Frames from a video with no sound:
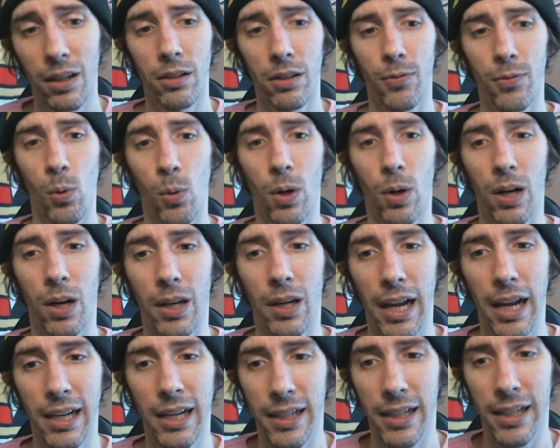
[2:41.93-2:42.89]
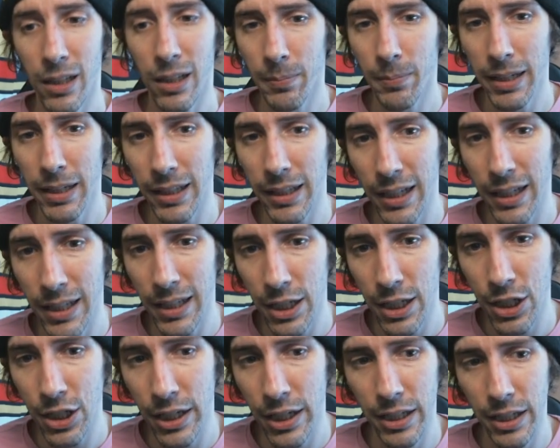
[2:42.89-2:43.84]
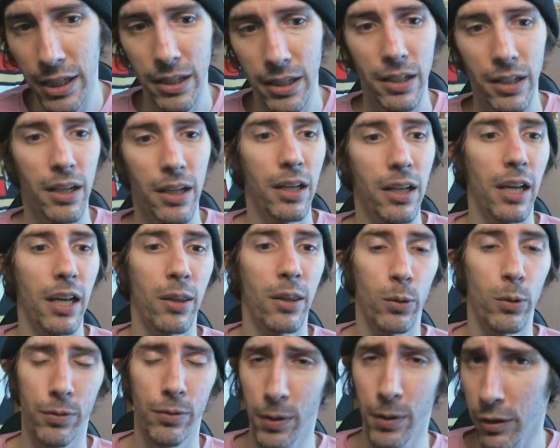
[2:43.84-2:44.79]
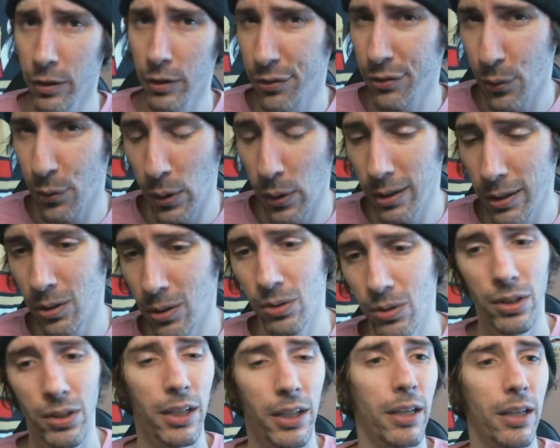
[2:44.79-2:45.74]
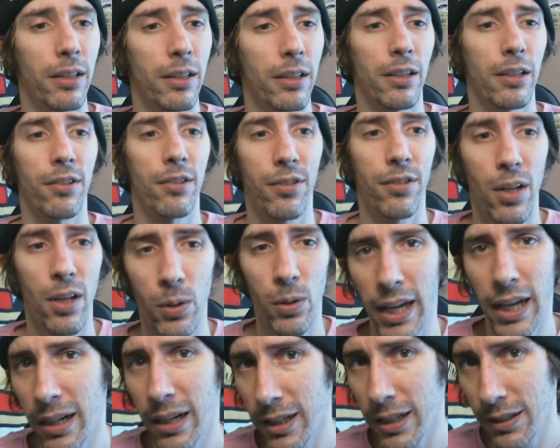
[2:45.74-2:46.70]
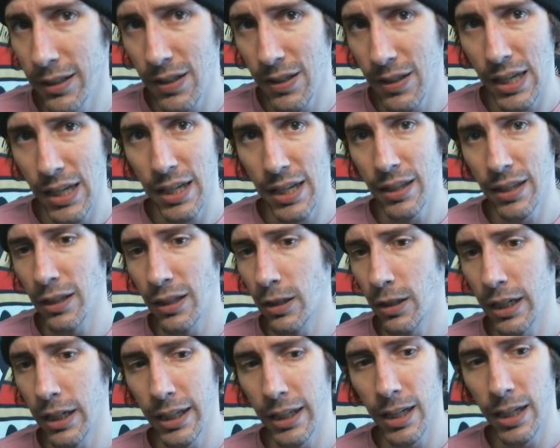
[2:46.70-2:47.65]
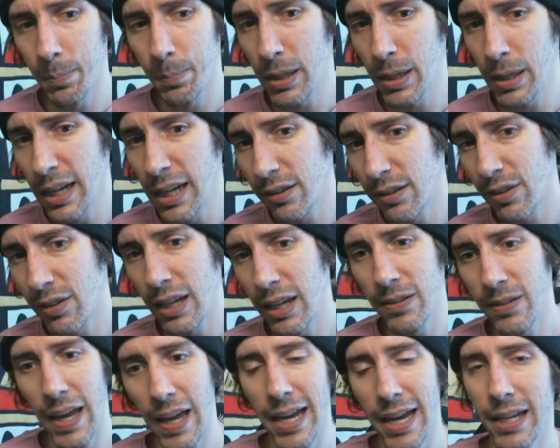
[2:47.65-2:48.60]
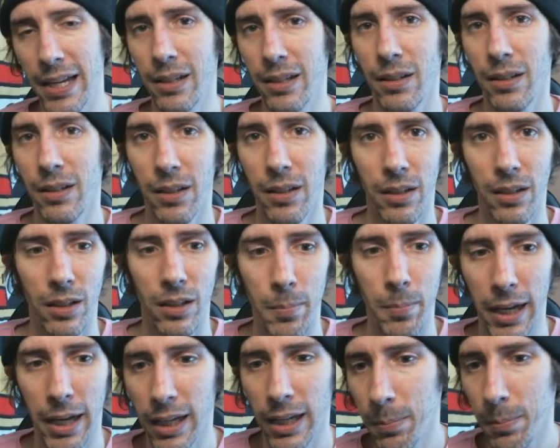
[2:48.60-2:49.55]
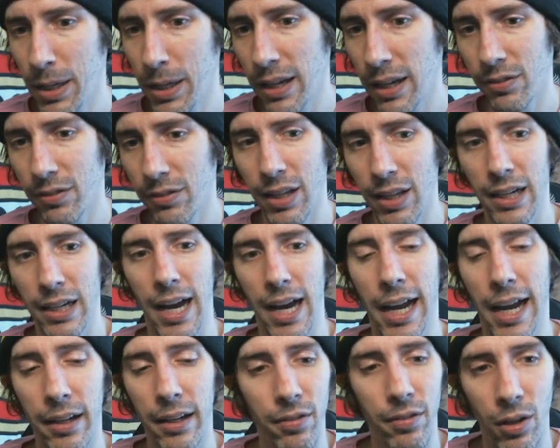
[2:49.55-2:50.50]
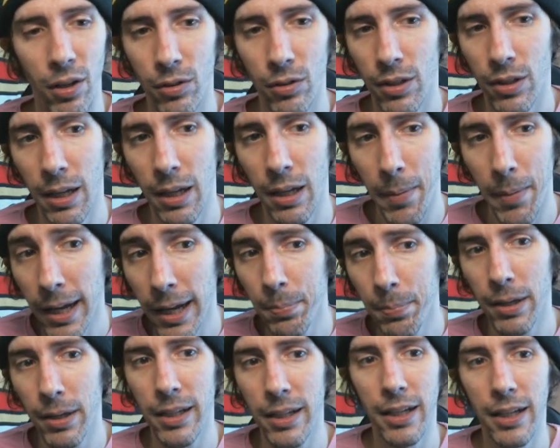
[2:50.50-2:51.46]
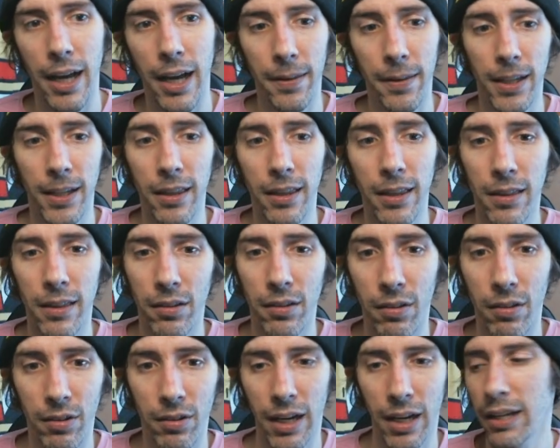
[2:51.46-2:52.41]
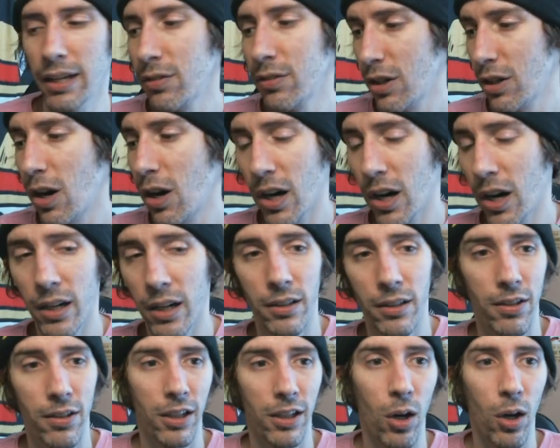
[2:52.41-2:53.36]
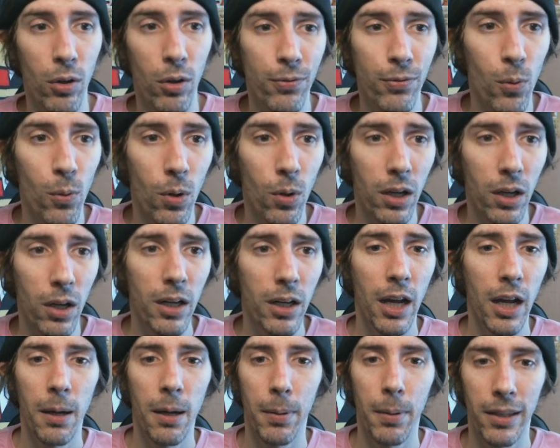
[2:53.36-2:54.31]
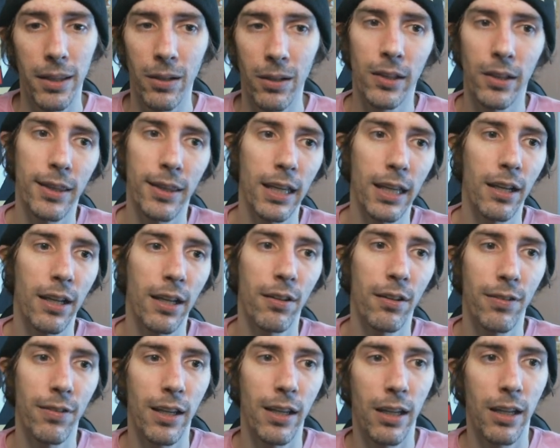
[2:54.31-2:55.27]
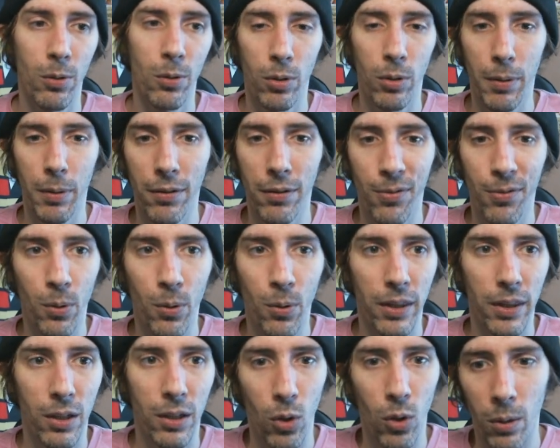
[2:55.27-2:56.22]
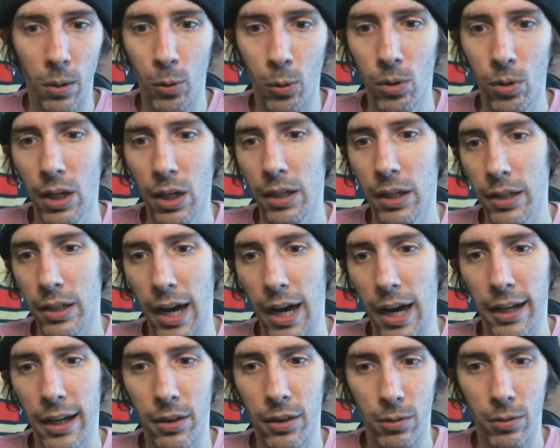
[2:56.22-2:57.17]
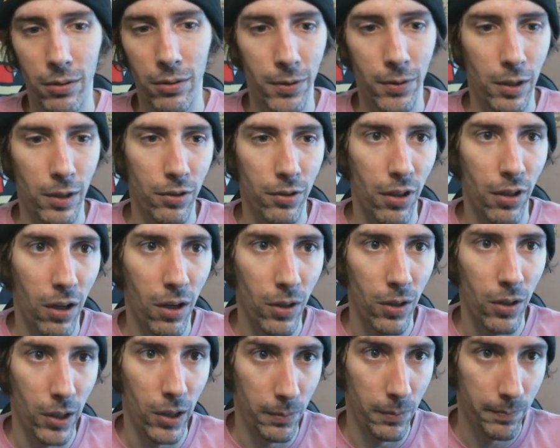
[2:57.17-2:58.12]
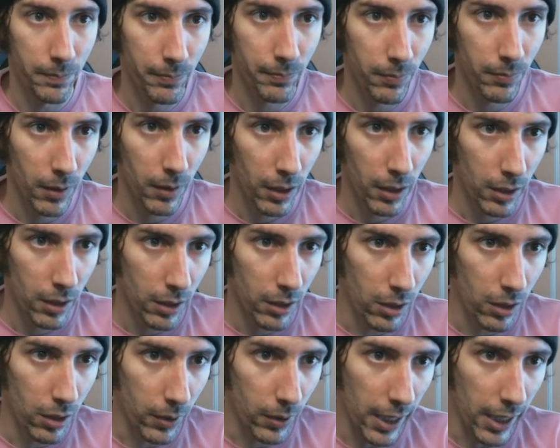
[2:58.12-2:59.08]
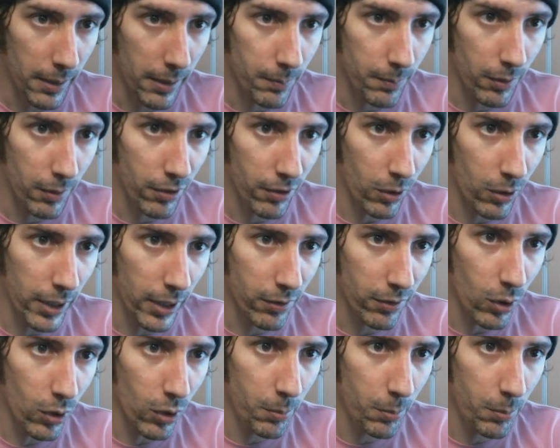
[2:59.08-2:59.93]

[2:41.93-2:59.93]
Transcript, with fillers: for a near mint condition in the reverse foil. There's no guarantee that you're going to get a P S A ten. You might get a P S A nine. So in my opinion, I think that this is a nice card to go for, but the only thing is that it would be for the normal, not the reverse holo. Okay, so let's go